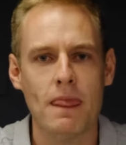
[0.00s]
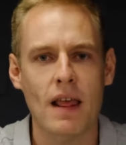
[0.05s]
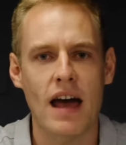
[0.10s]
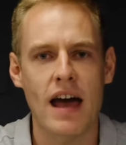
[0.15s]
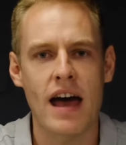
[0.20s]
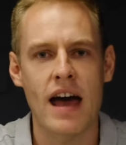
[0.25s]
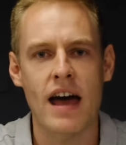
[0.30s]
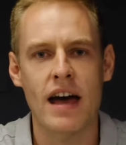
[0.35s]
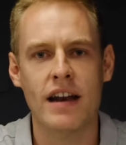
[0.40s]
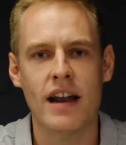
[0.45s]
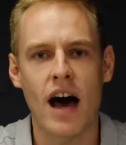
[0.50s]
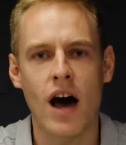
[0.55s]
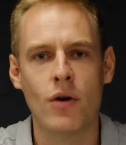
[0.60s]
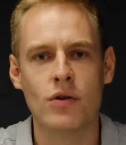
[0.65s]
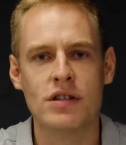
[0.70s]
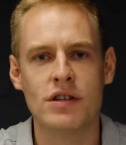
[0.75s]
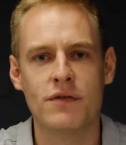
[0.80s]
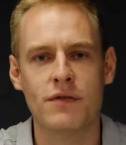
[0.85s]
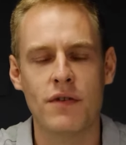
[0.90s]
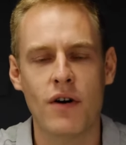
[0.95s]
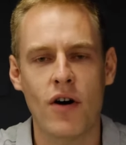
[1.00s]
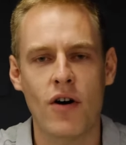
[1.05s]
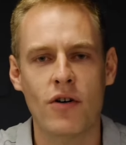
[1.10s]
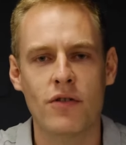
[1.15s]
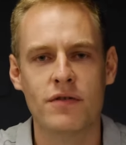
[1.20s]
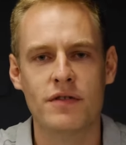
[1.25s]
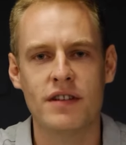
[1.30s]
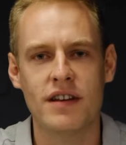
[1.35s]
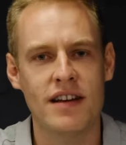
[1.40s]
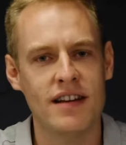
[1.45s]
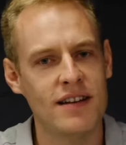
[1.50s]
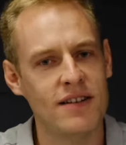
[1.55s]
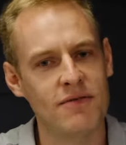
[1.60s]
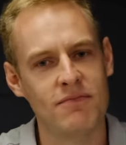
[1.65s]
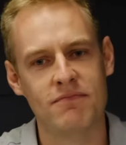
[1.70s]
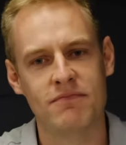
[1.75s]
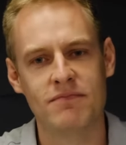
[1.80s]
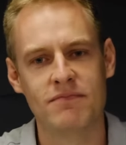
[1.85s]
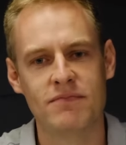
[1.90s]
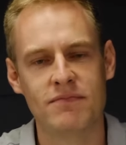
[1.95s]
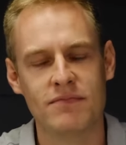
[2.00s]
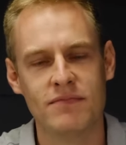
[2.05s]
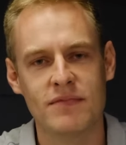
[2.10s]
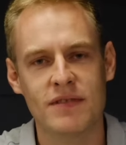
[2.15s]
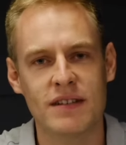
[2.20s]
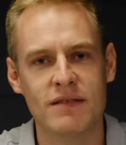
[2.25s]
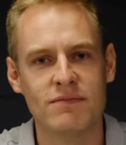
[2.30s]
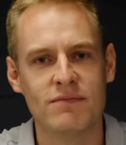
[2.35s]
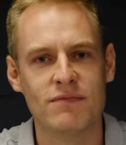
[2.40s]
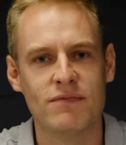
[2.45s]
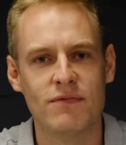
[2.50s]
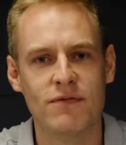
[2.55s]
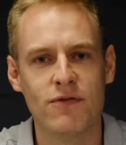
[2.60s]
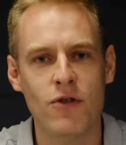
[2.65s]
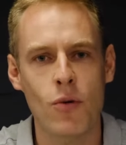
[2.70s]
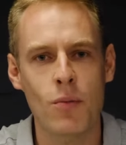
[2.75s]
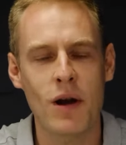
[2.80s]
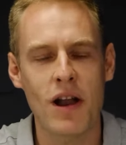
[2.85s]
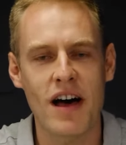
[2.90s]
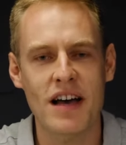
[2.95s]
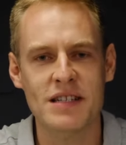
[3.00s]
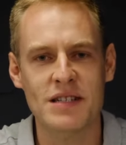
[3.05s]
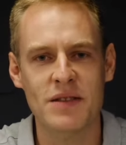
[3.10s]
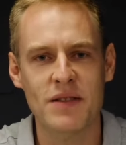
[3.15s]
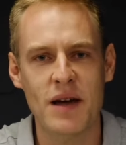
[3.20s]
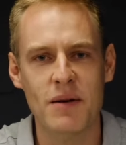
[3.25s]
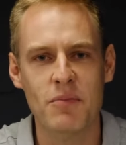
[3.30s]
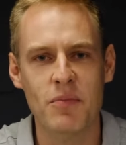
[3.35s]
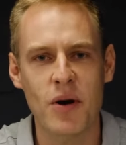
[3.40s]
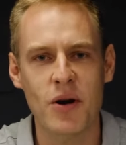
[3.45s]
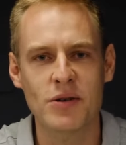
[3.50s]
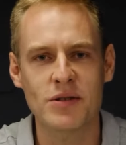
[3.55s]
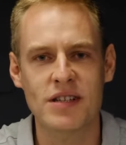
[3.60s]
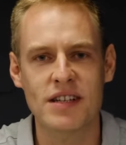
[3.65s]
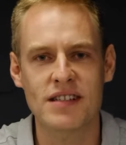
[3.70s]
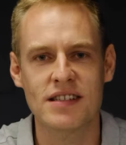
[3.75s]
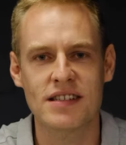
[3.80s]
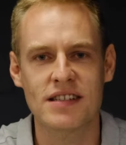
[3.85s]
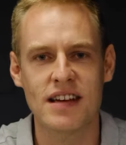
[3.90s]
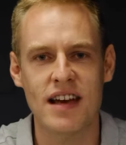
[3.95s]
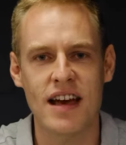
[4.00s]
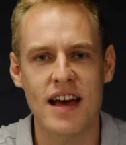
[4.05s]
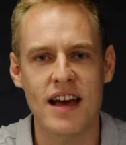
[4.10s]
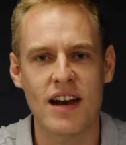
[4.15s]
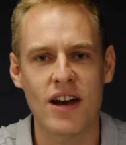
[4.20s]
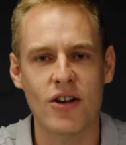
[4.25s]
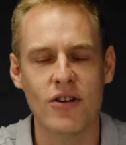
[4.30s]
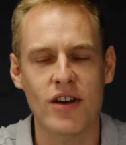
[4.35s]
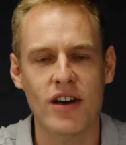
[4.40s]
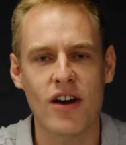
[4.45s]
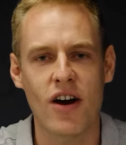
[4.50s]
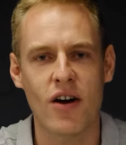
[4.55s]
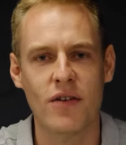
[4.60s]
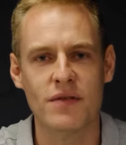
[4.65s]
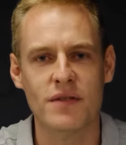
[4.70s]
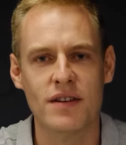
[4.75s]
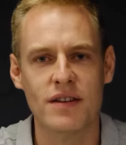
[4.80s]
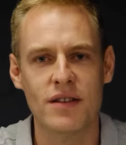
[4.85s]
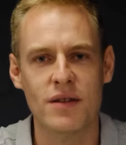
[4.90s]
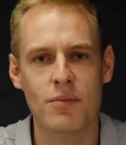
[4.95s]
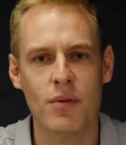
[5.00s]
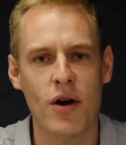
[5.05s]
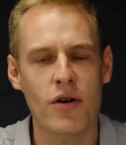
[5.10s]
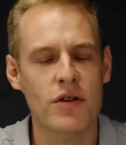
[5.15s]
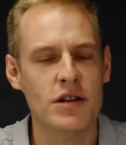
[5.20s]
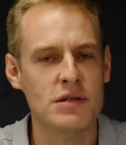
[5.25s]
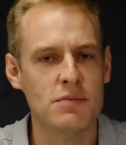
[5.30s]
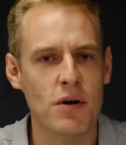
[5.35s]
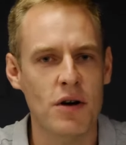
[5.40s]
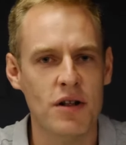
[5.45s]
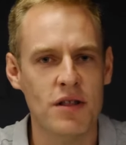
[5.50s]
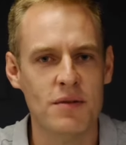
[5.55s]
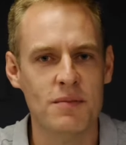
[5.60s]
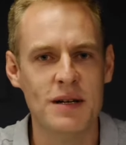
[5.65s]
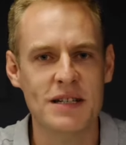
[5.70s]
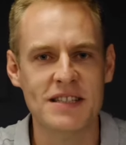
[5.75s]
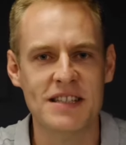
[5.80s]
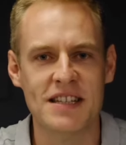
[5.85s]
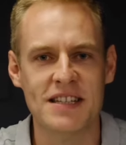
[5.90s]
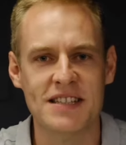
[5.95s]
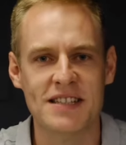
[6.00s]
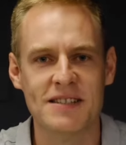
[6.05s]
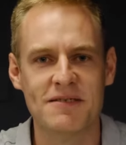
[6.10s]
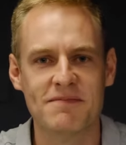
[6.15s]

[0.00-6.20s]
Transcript: And I was involved in formalizing that process and looking after the brokerage part of the business.